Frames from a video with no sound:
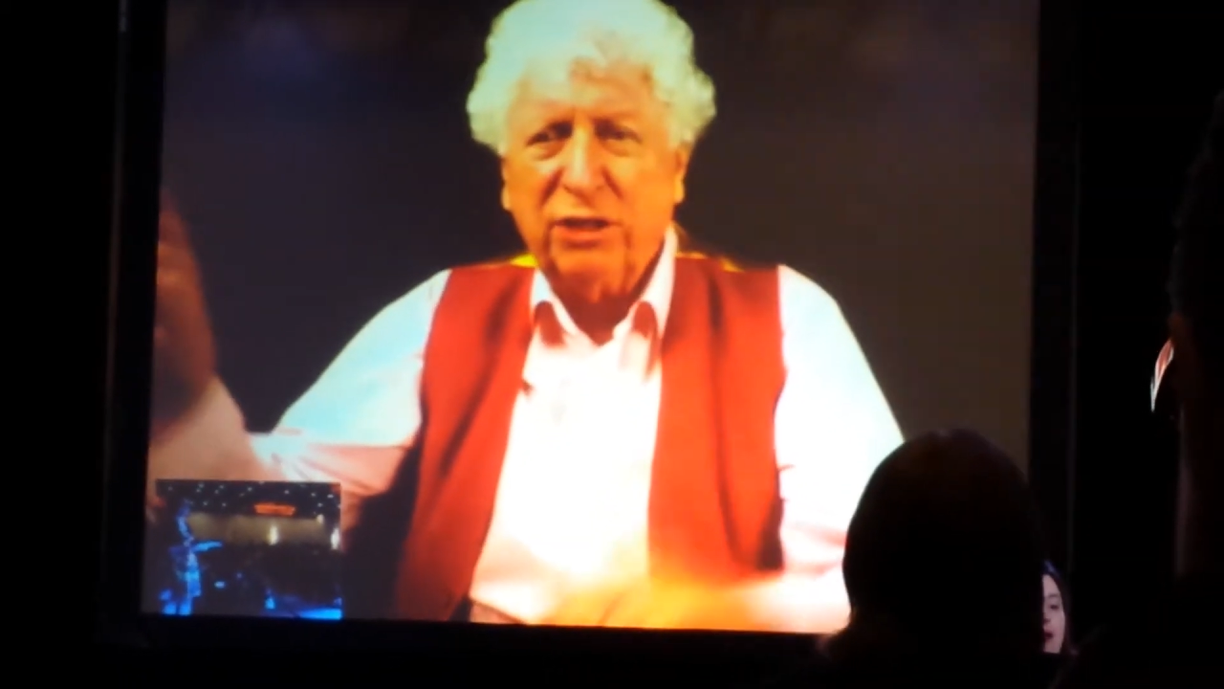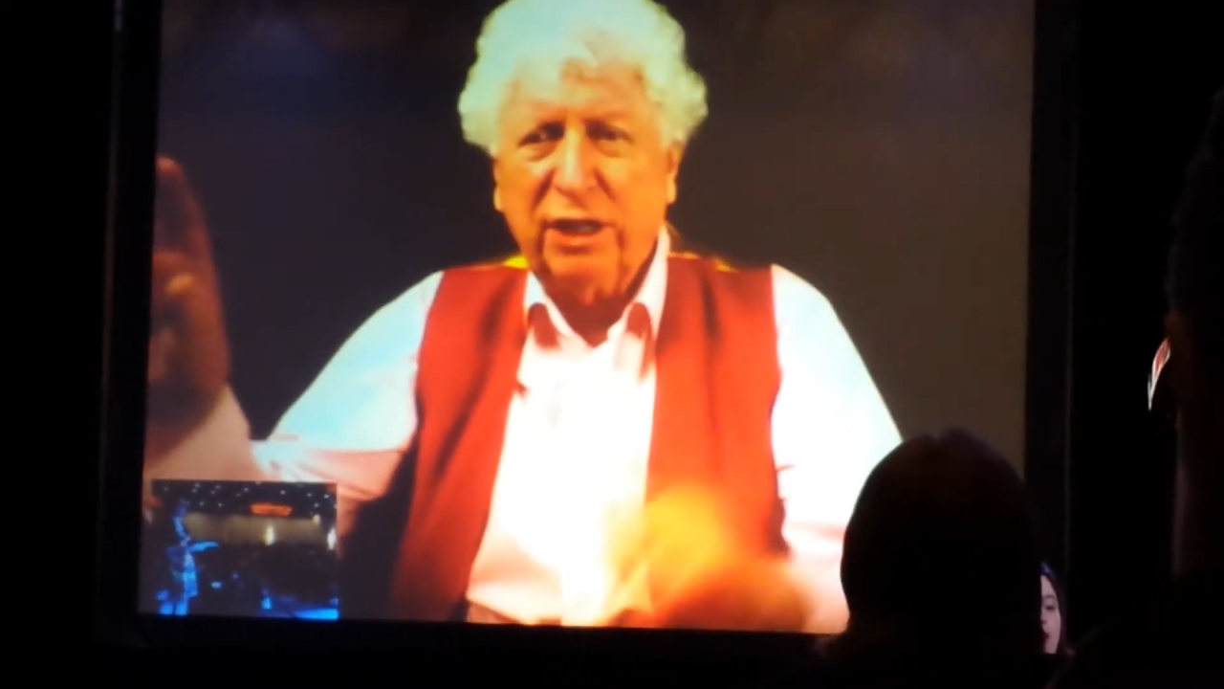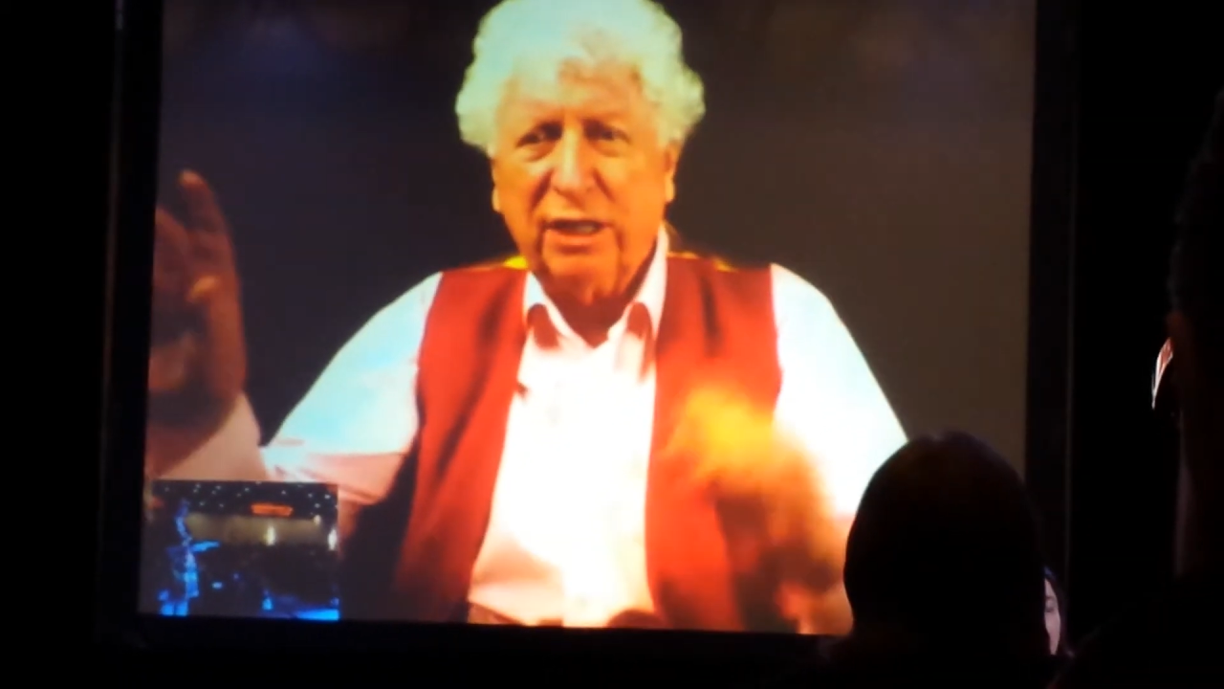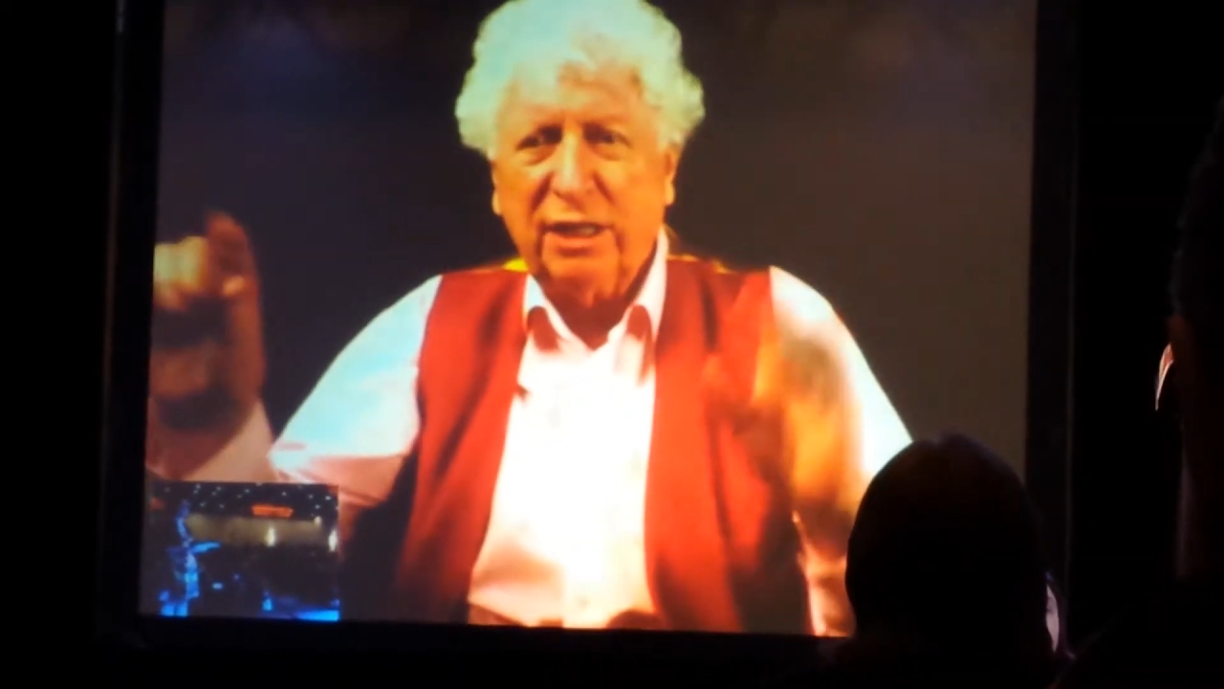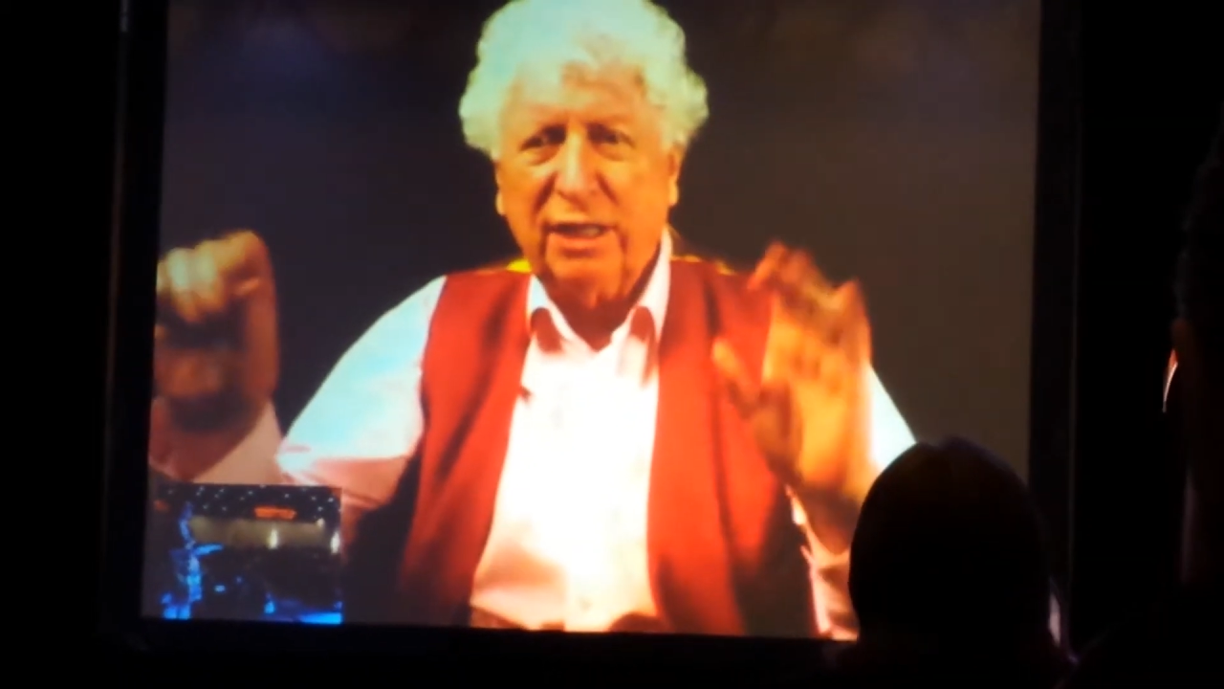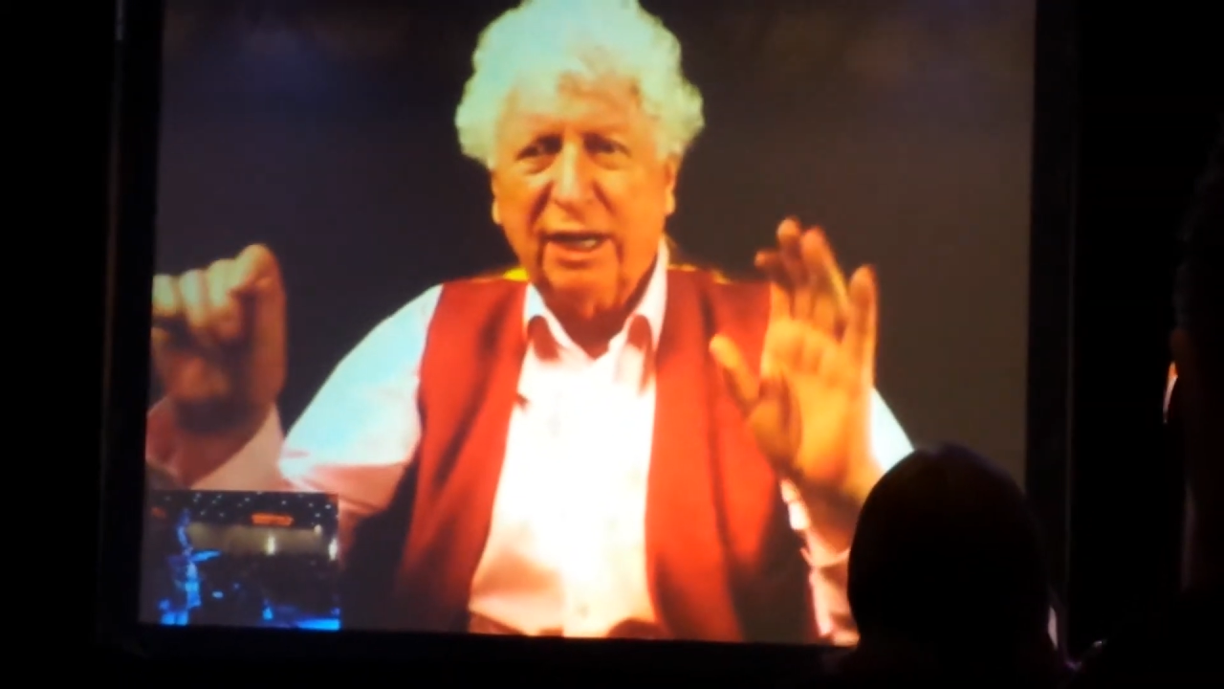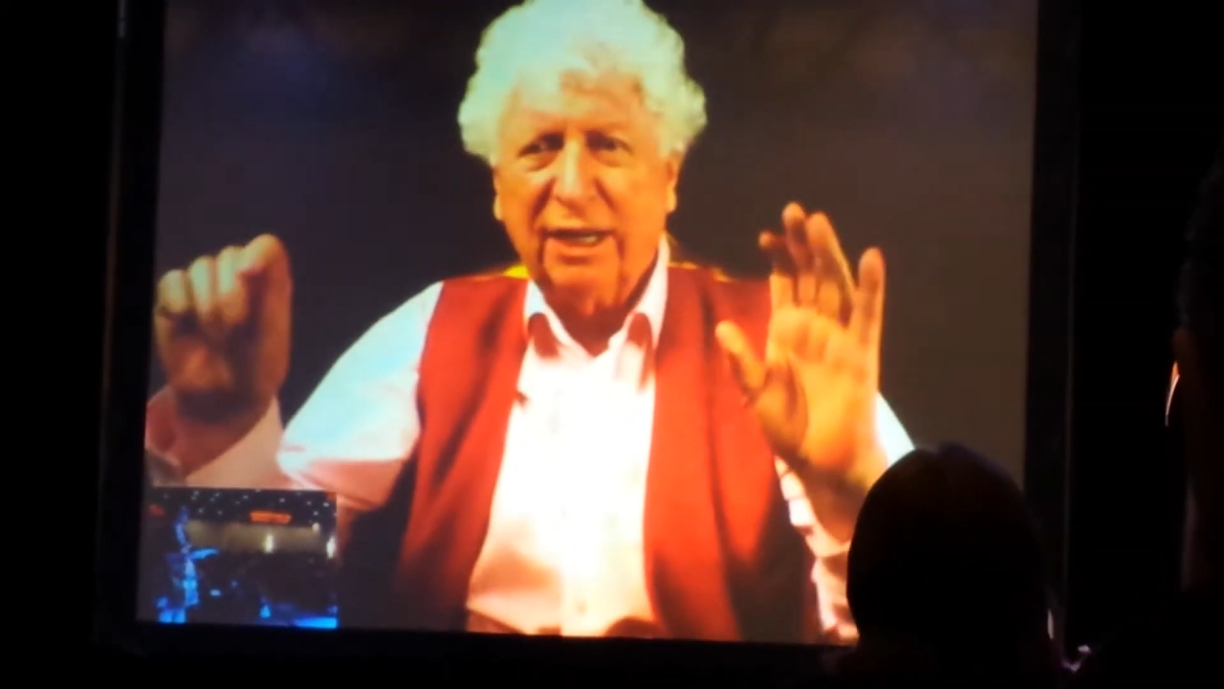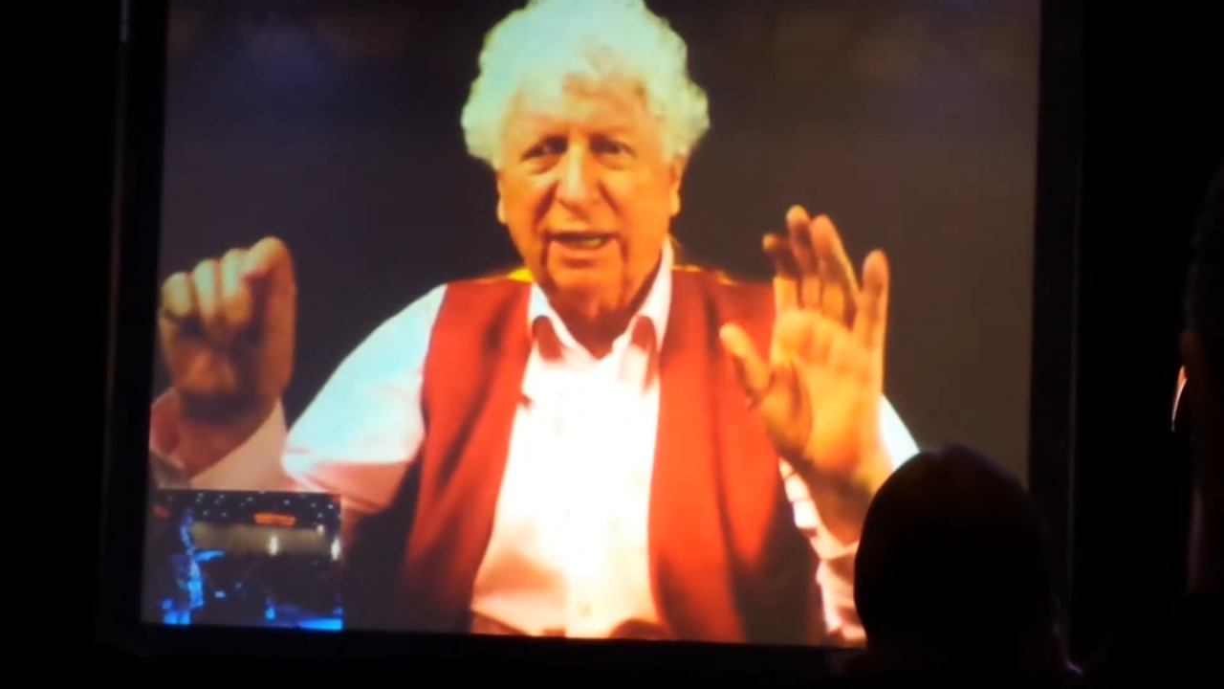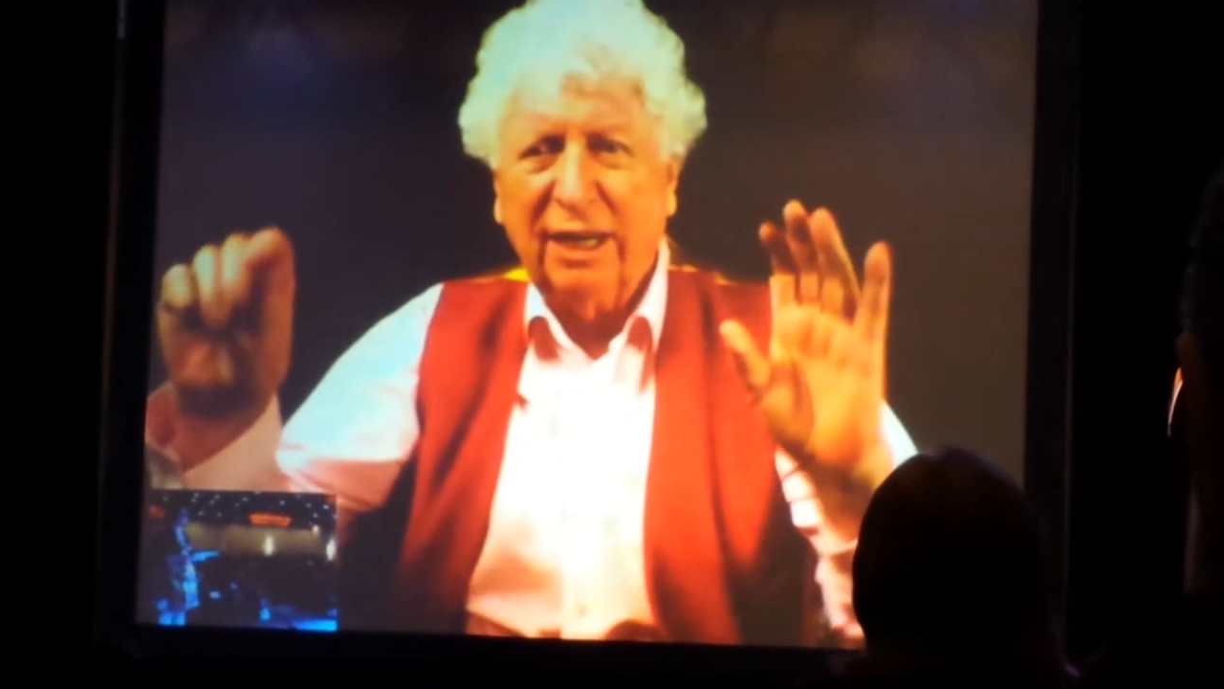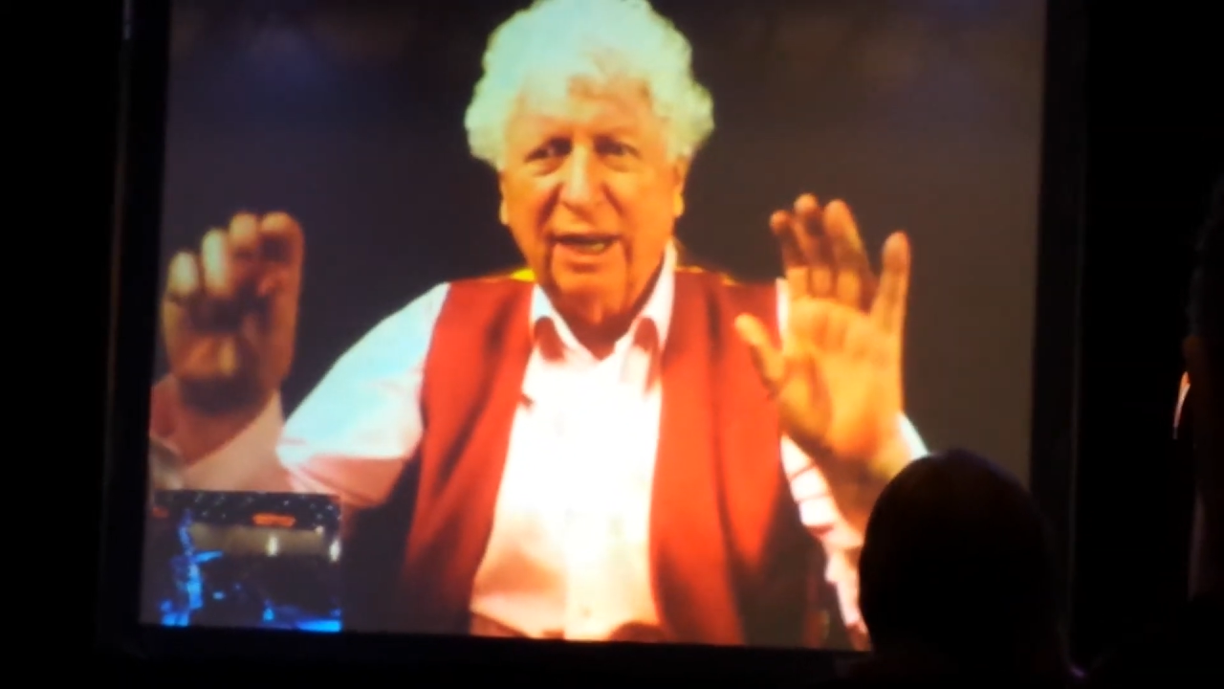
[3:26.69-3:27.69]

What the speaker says: she can tell